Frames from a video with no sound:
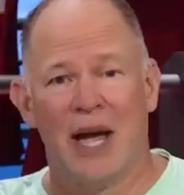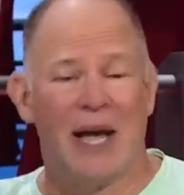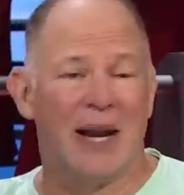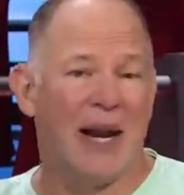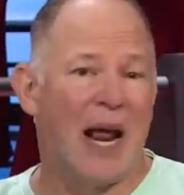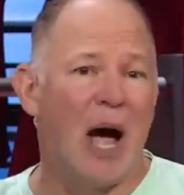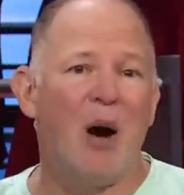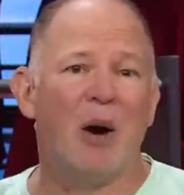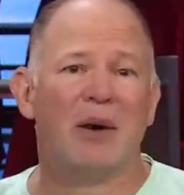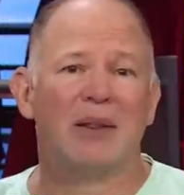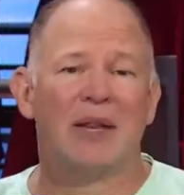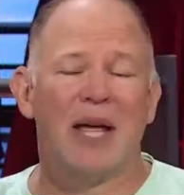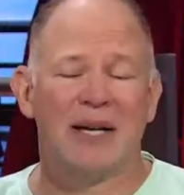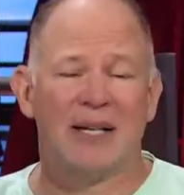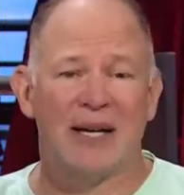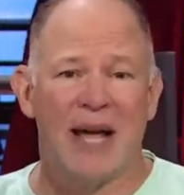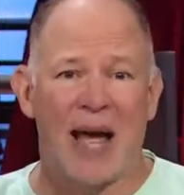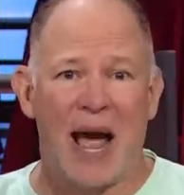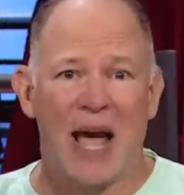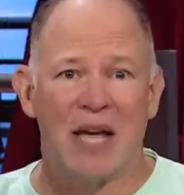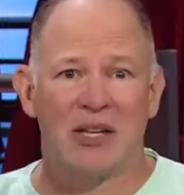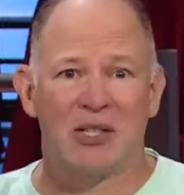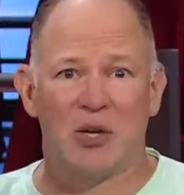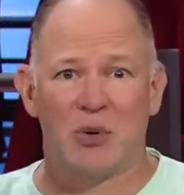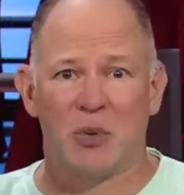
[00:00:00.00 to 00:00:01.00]
And now I'd like to
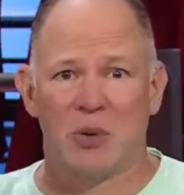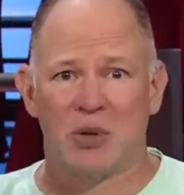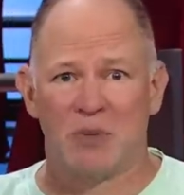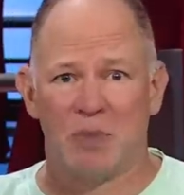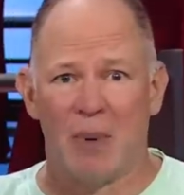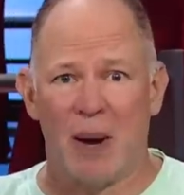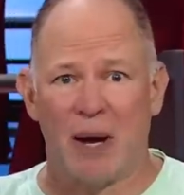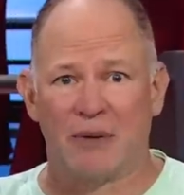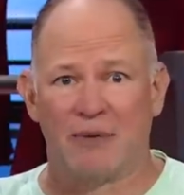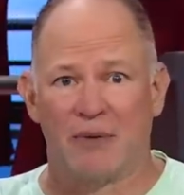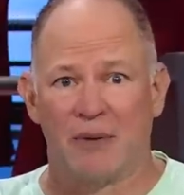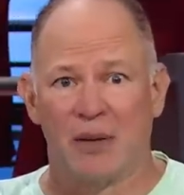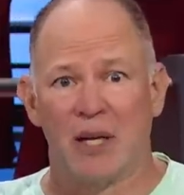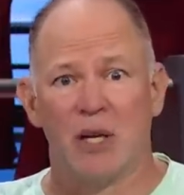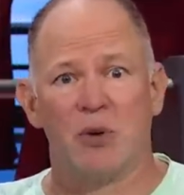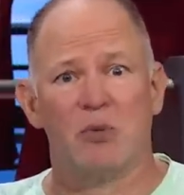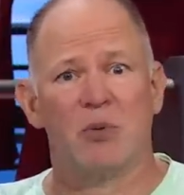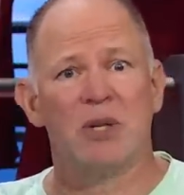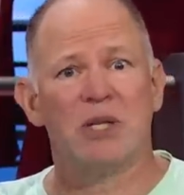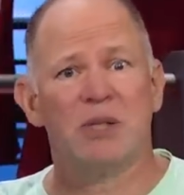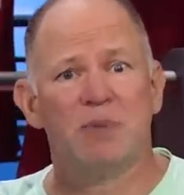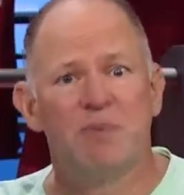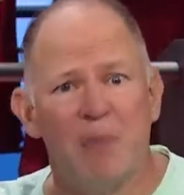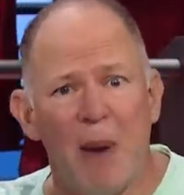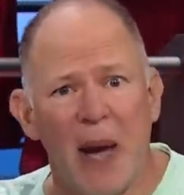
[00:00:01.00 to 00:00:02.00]
ask you respectfully,
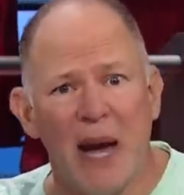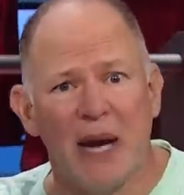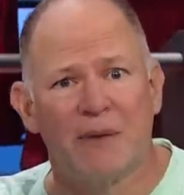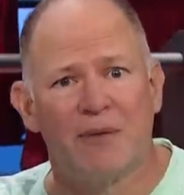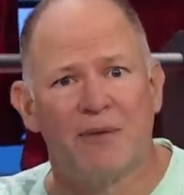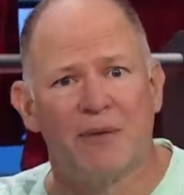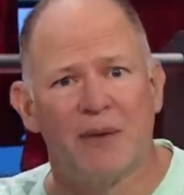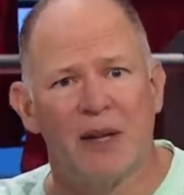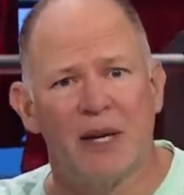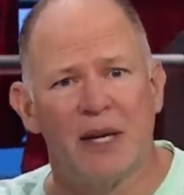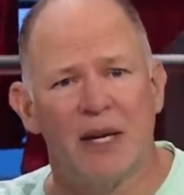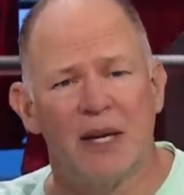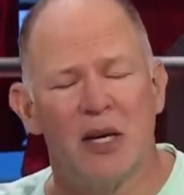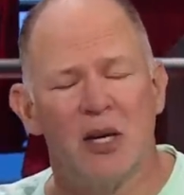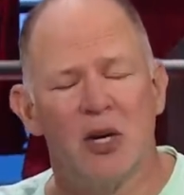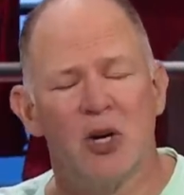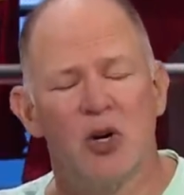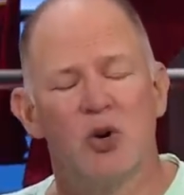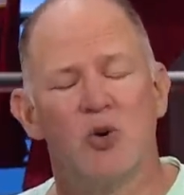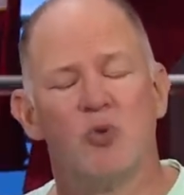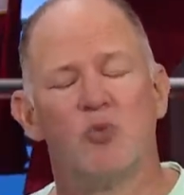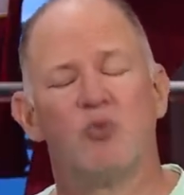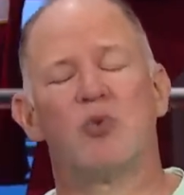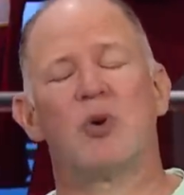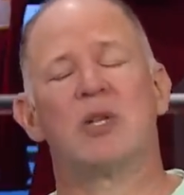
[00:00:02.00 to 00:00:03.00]
respectfully,
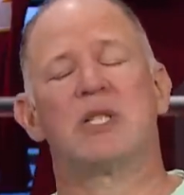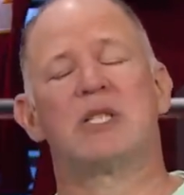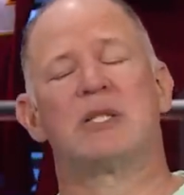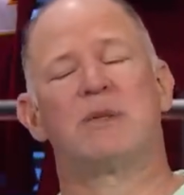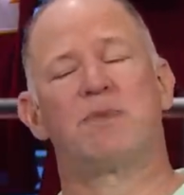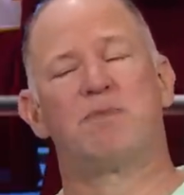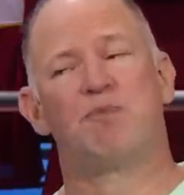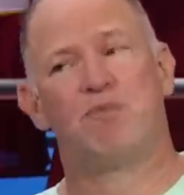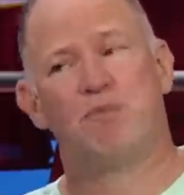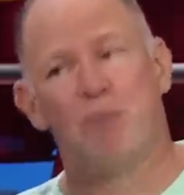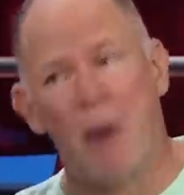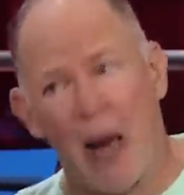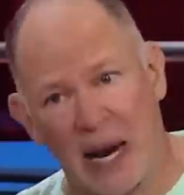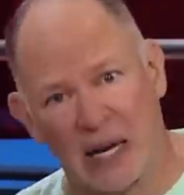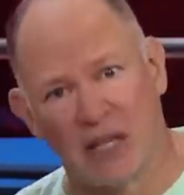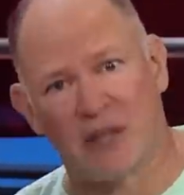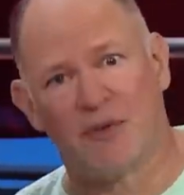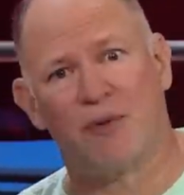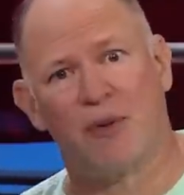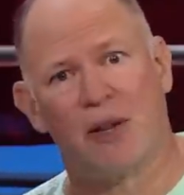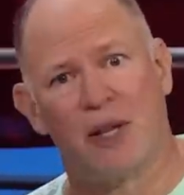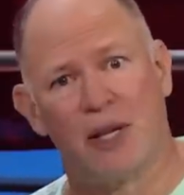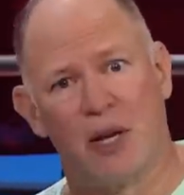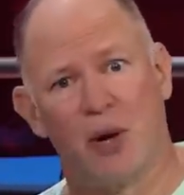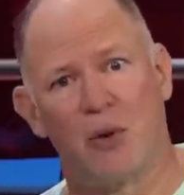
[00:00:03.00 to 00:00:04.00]

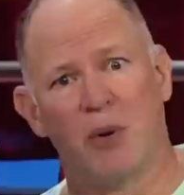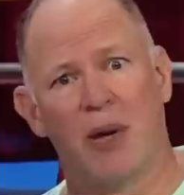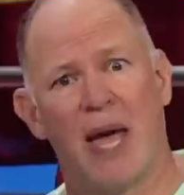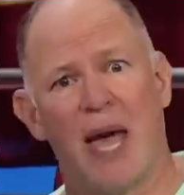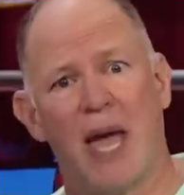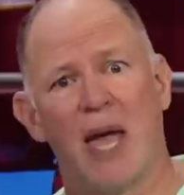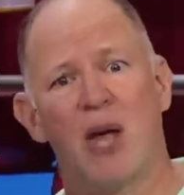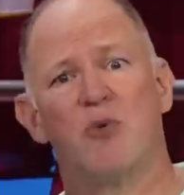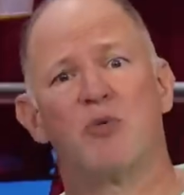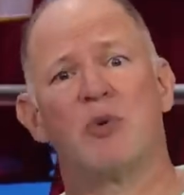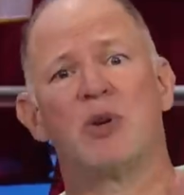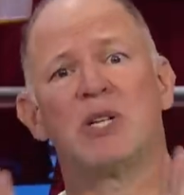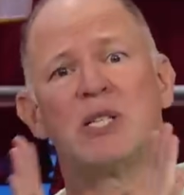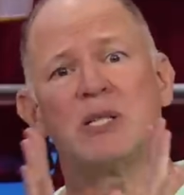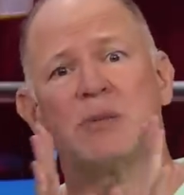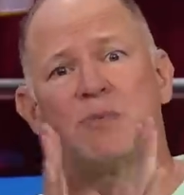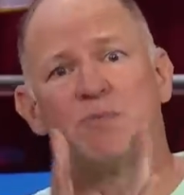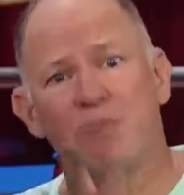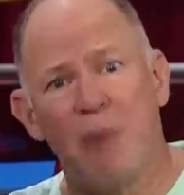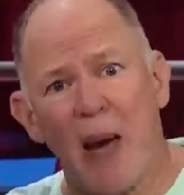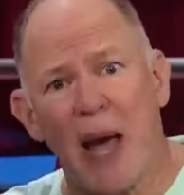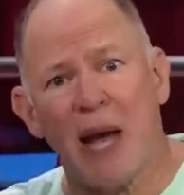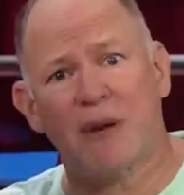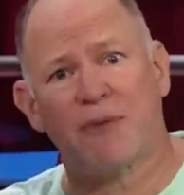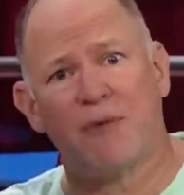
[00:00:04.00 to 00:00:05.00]
respectfully, okay,
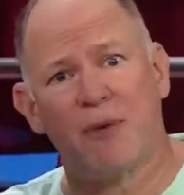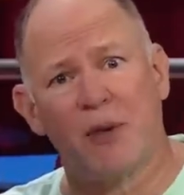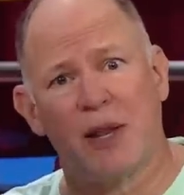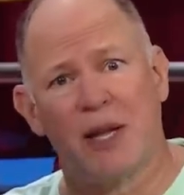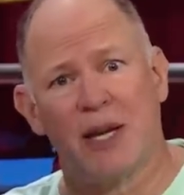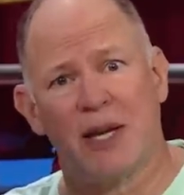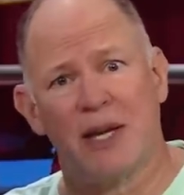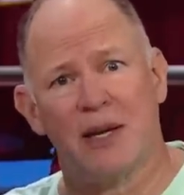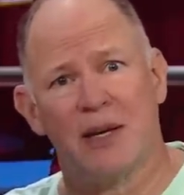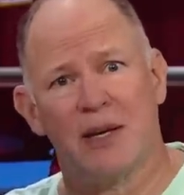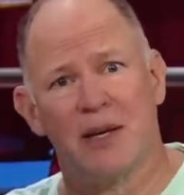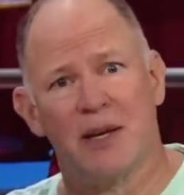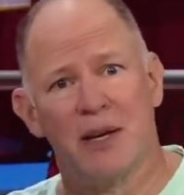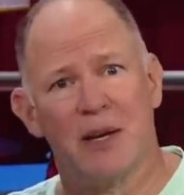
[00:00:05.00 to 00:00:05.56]
respectfully,